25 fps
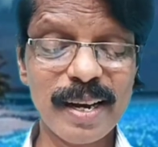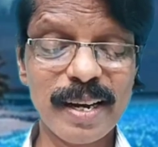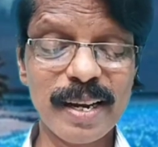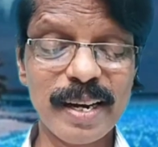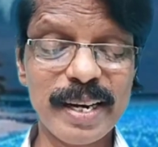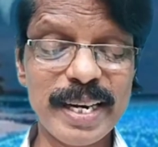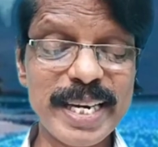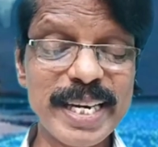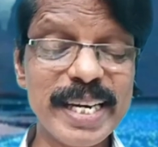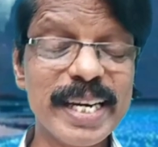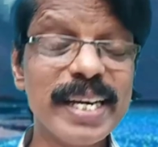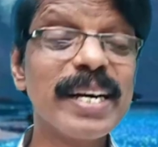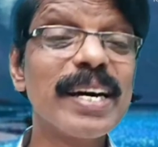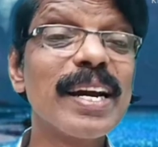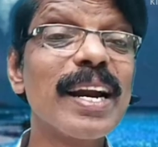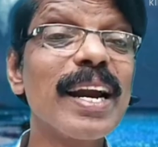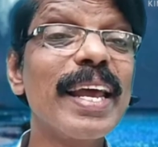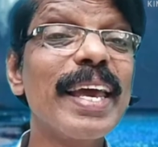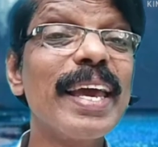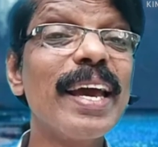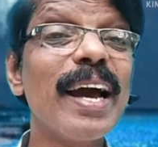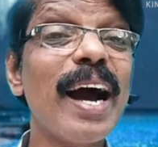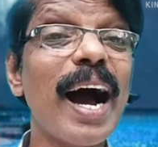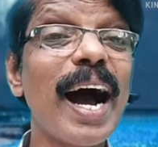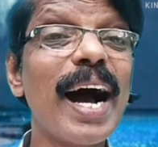
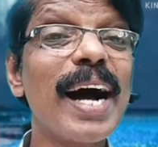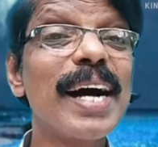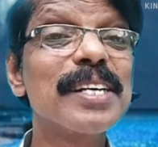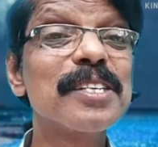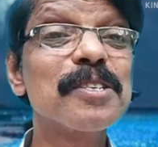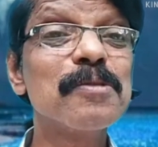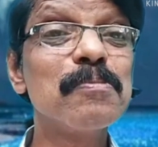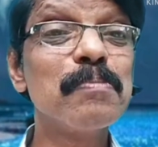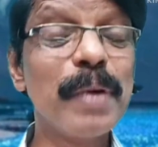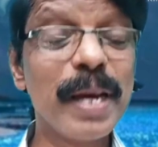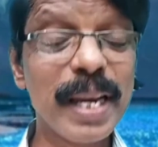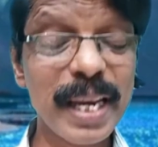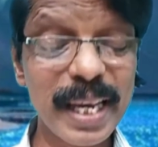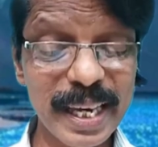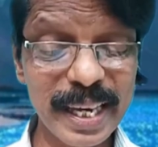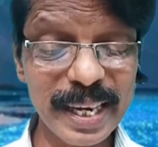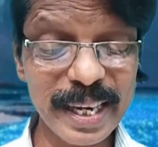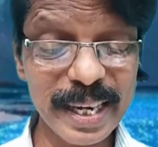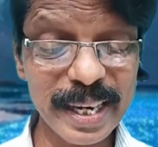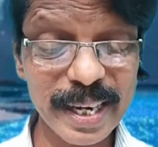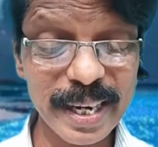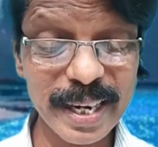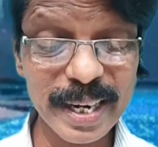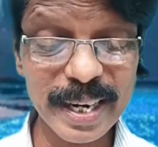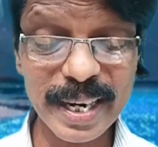nearly as many
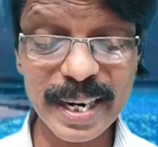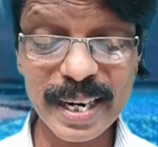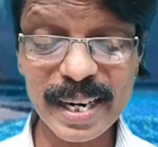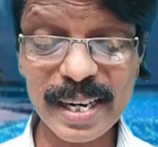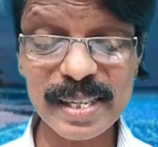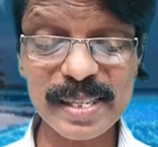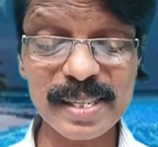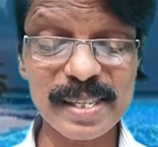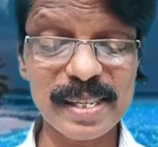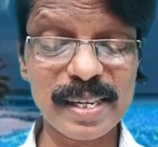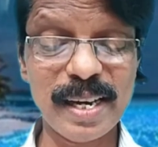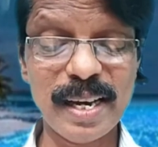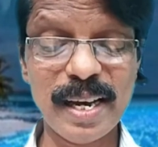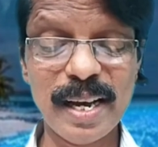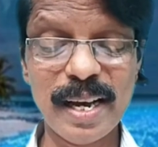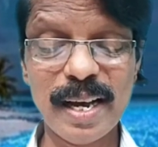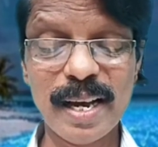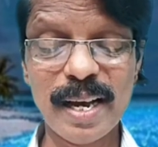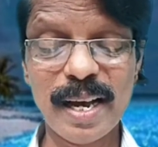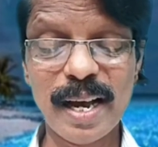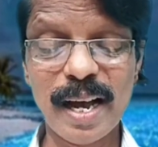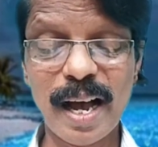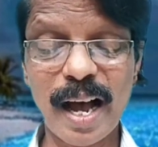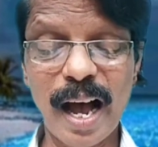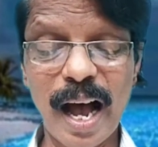years
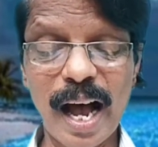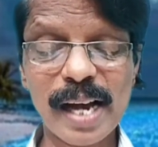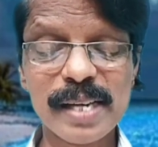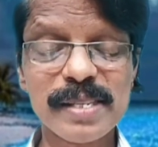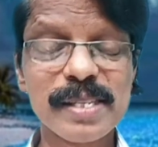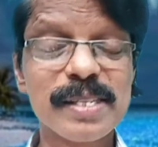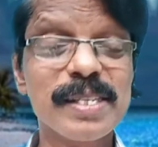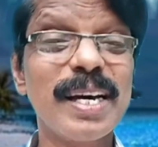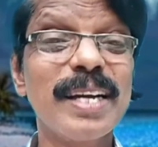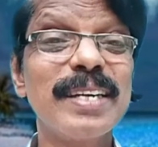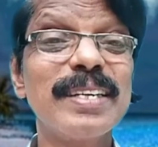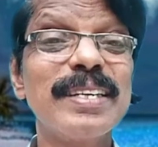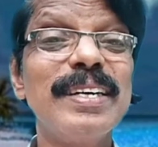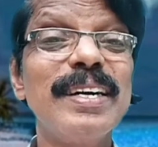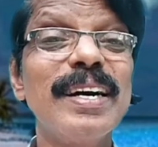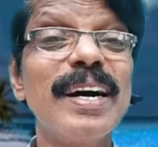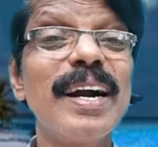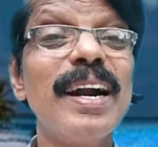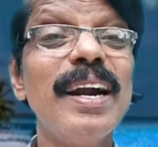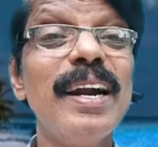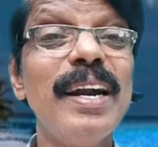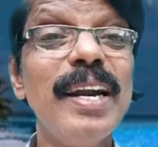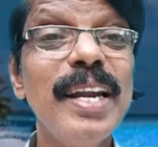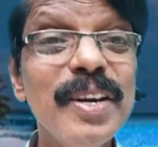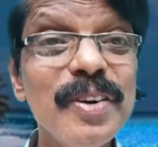as that girl
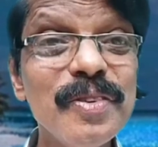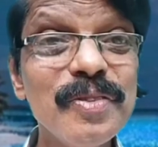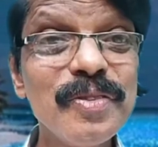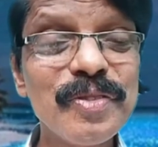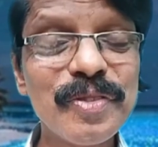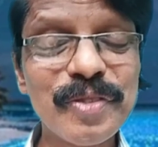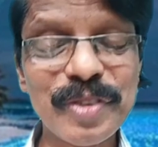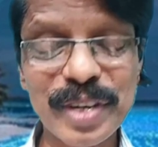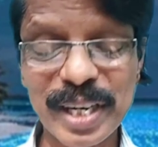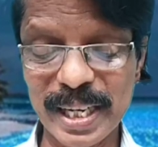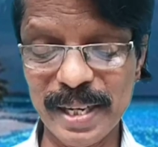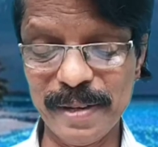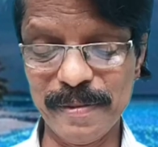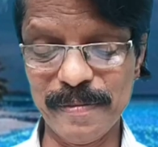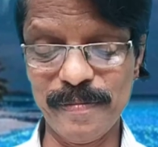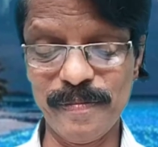lived.